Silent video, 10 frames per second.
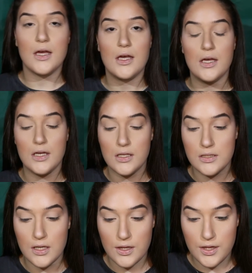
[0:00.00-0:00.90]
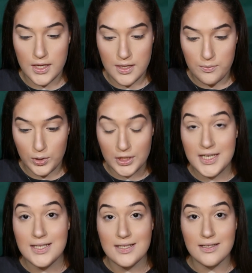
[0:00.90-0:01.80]
And the
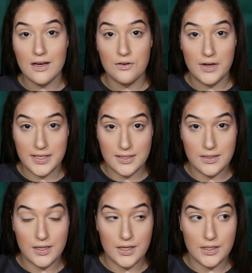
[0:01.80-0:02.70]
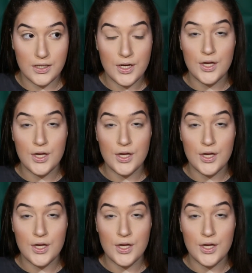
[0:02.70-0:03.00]
police arrested